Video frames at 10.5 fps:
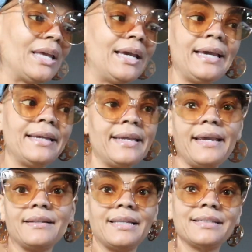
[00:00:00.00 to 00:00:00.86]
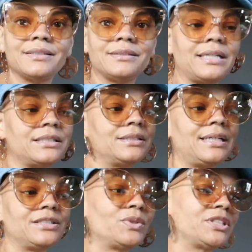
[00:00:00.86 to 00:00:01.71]
And yeah, that's
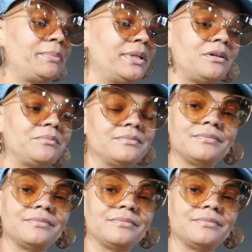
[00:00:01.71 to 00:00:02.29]
what's been up.